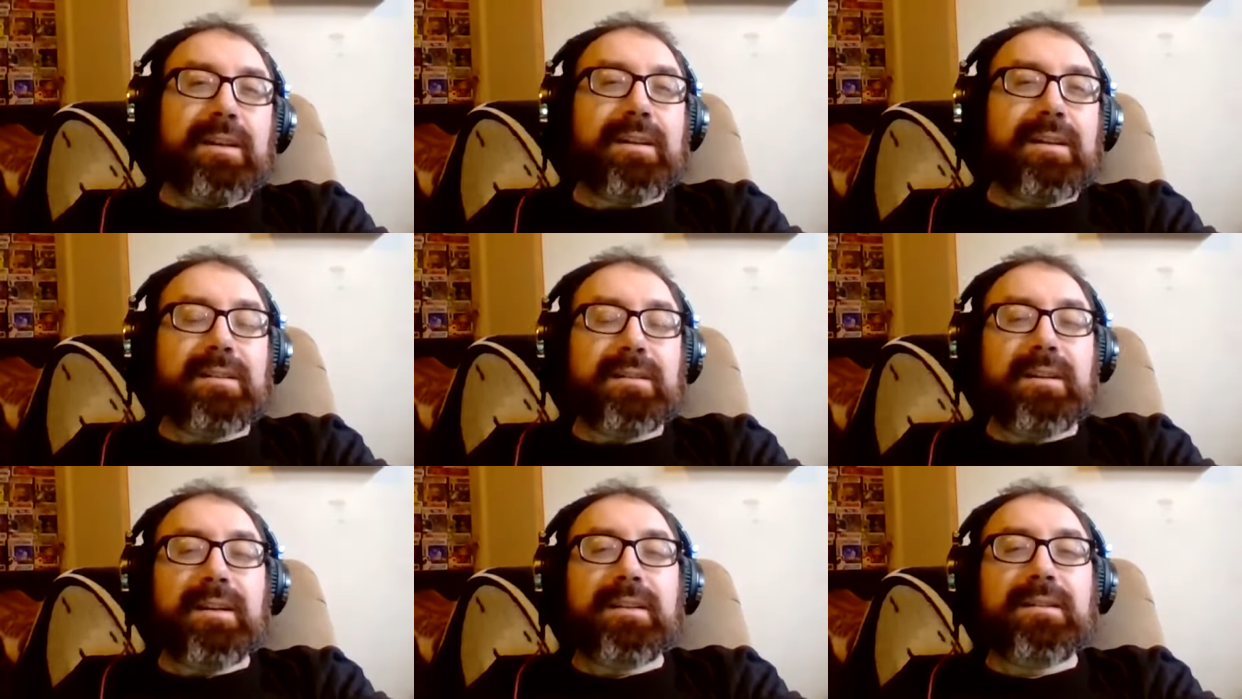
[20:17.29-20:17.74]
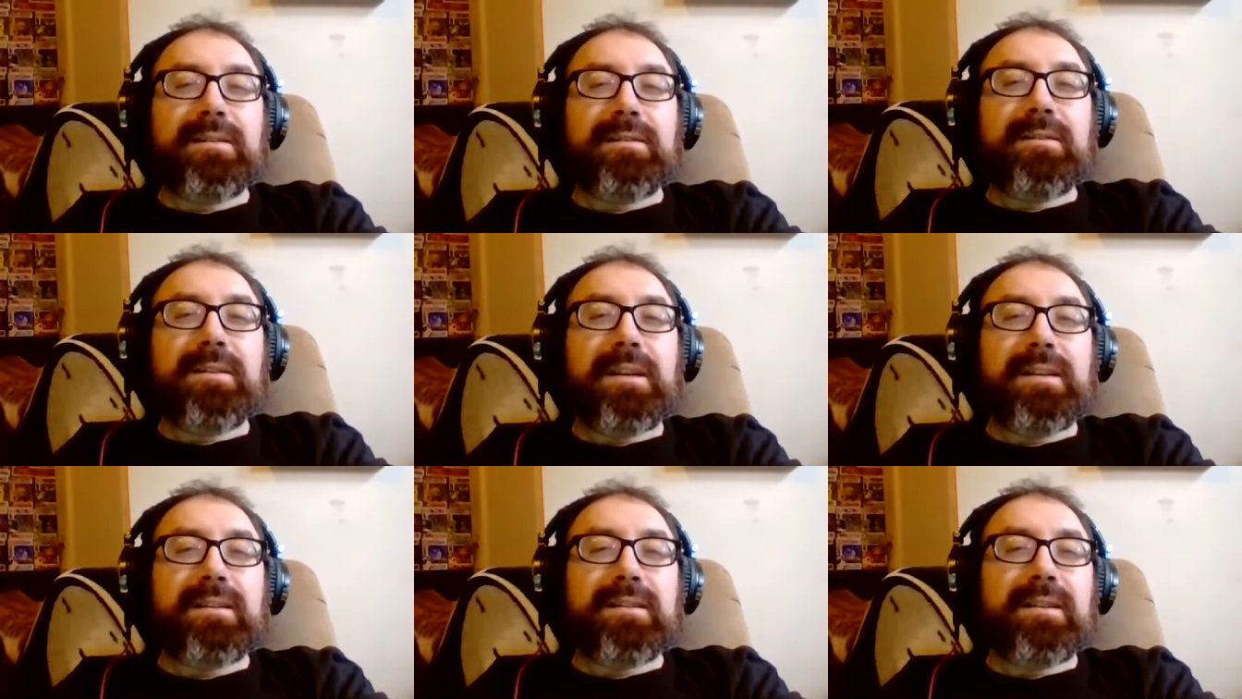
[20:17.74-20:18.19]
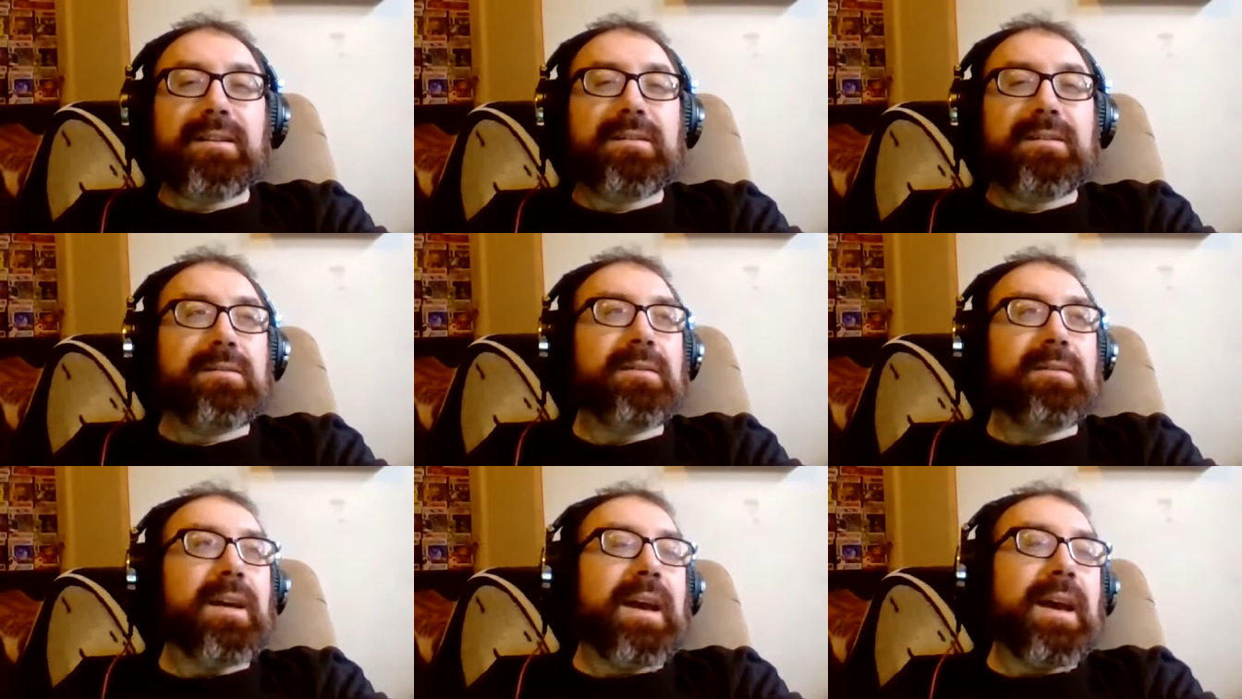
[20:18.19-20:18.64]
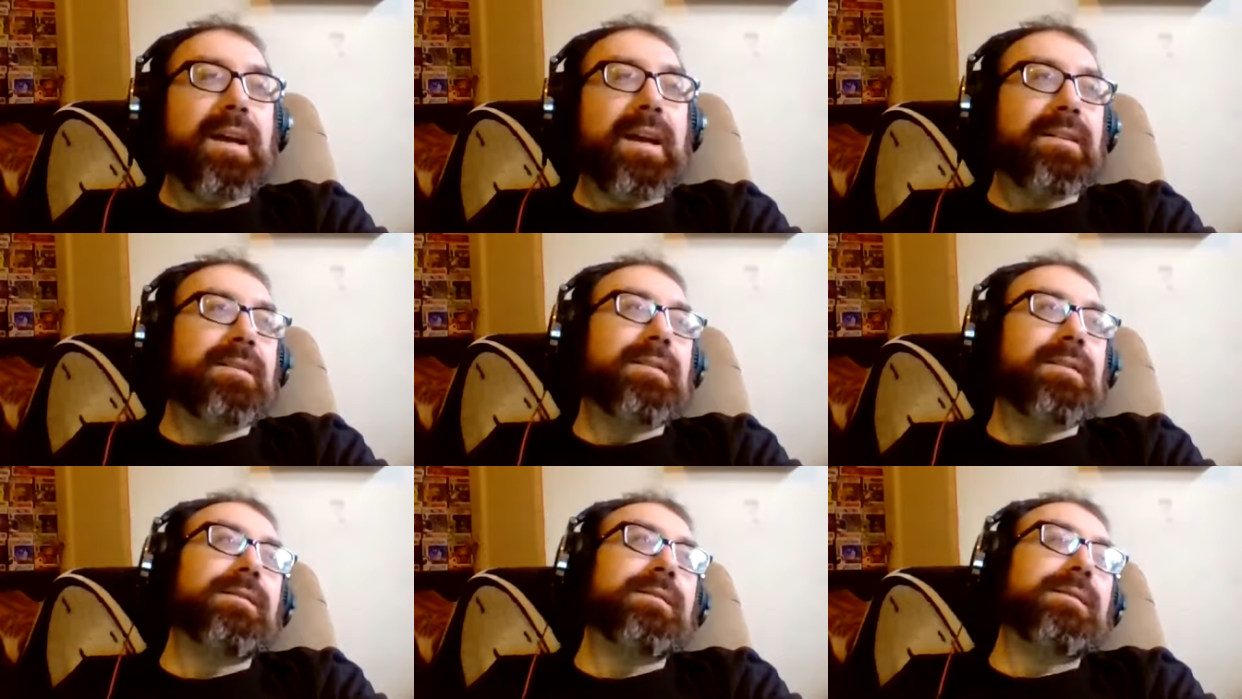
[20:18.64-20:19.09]
Let's let's do this. Let's do
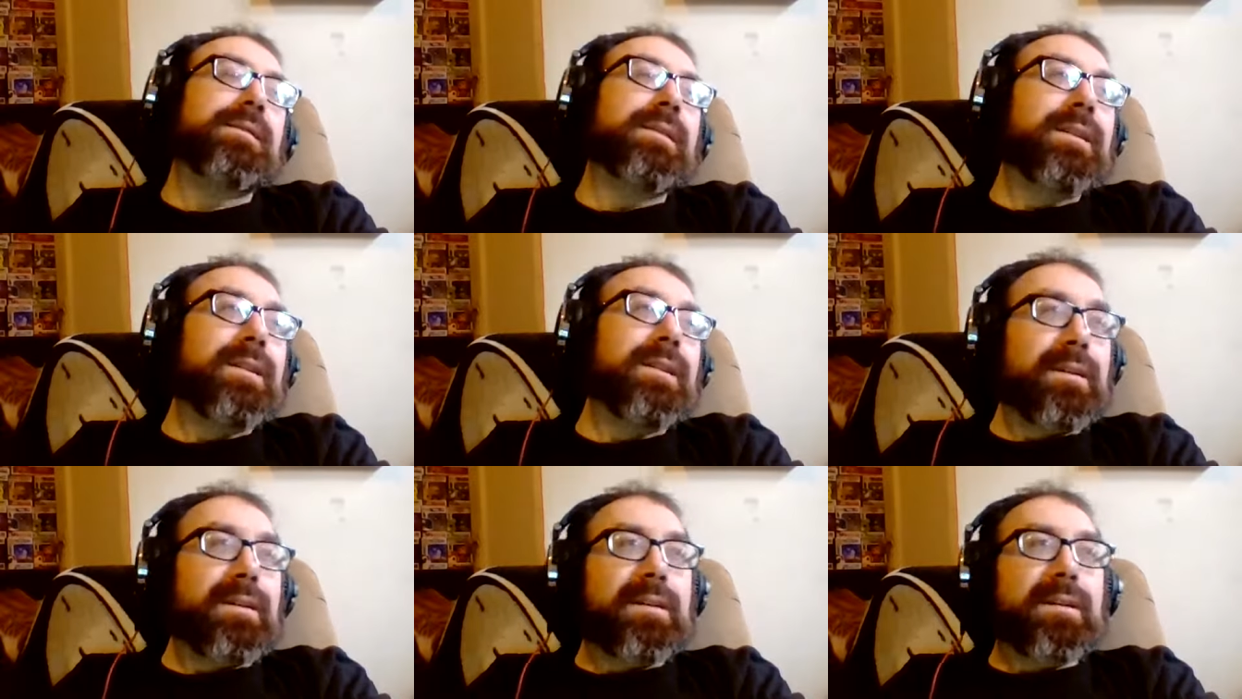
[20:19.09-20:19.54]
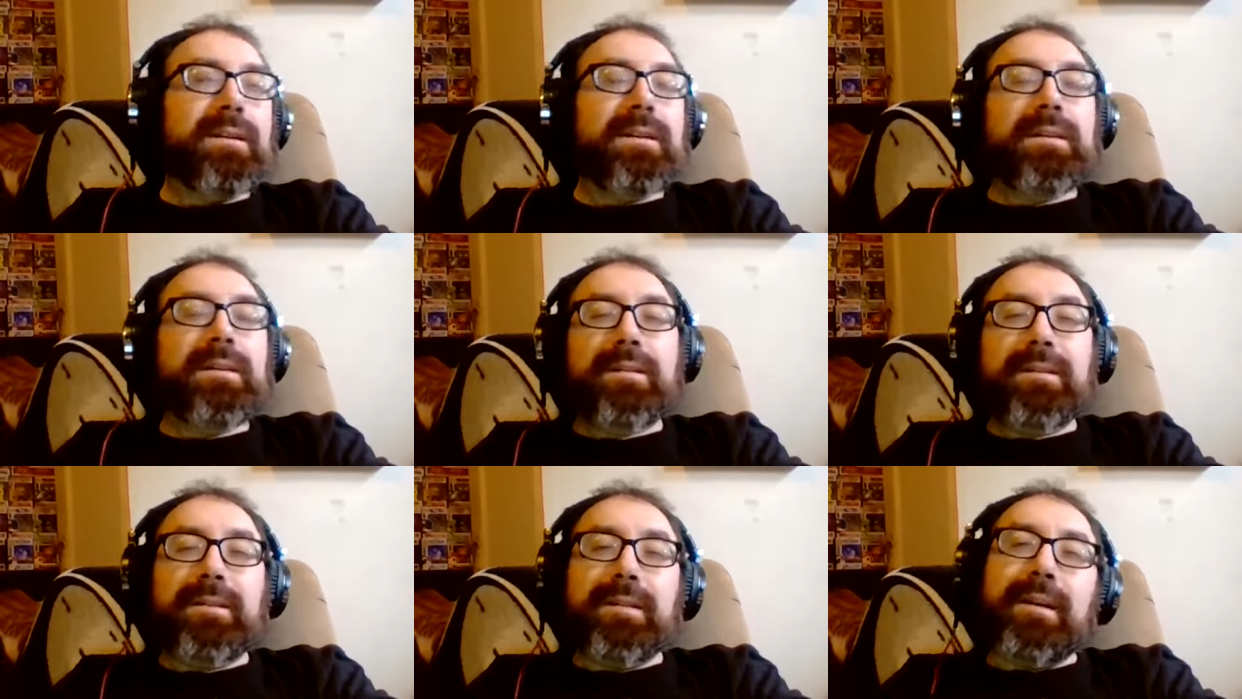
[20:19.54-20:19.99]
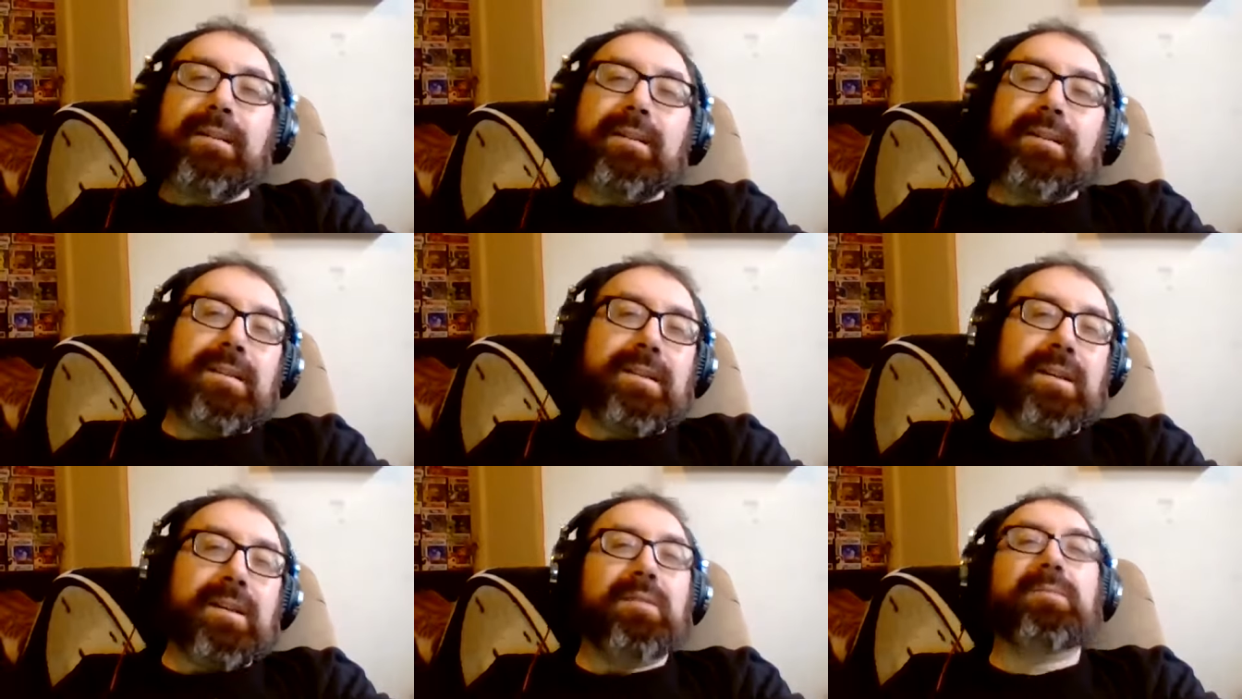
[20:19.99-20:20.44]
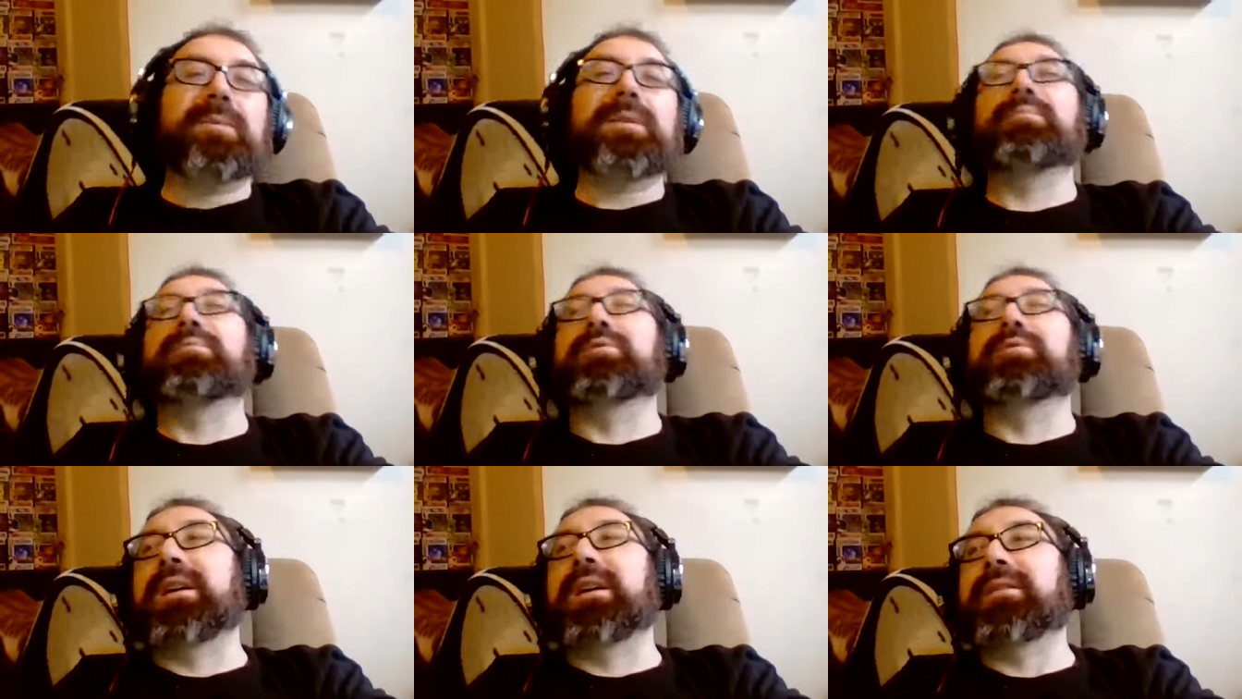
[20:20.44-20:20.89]
that. And now they're selling
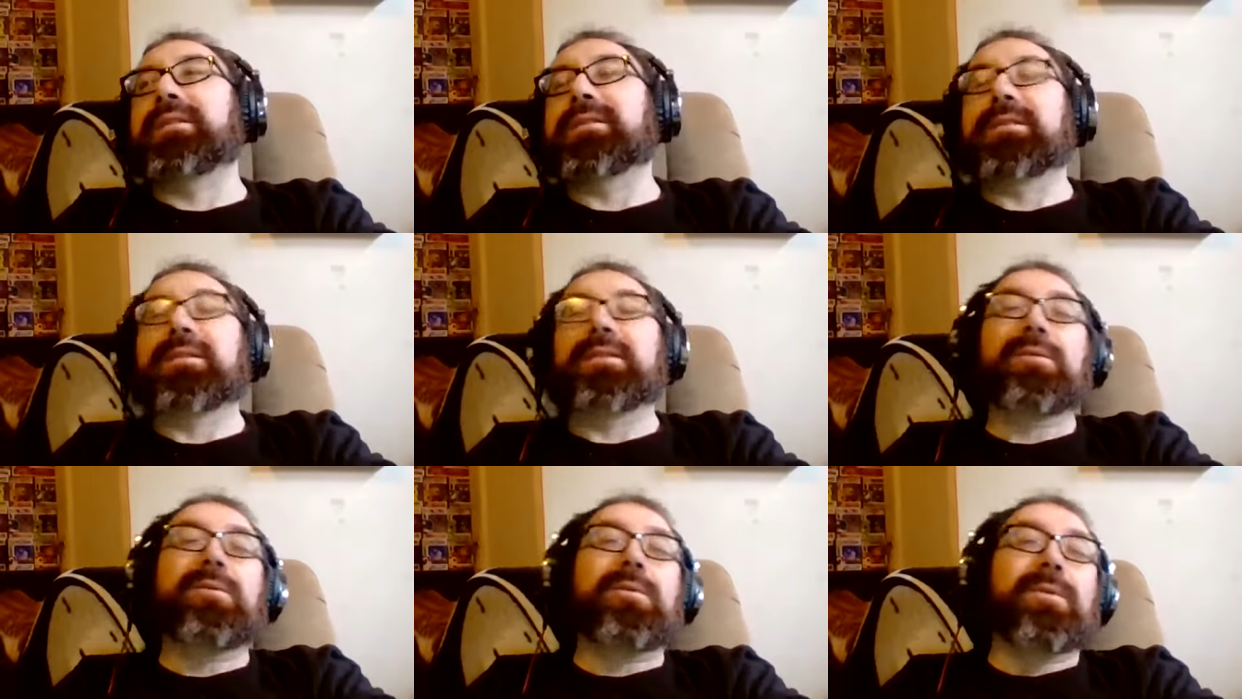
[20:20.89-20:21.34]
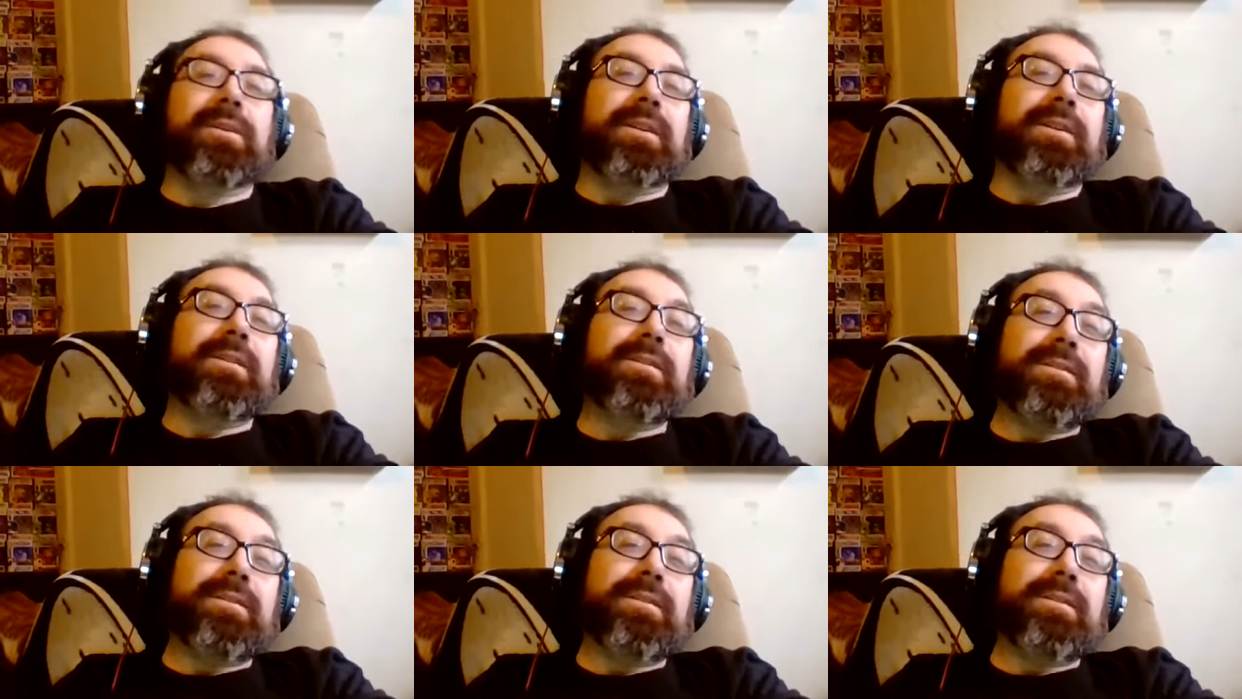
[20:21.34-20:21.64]
weed brownies on the corner.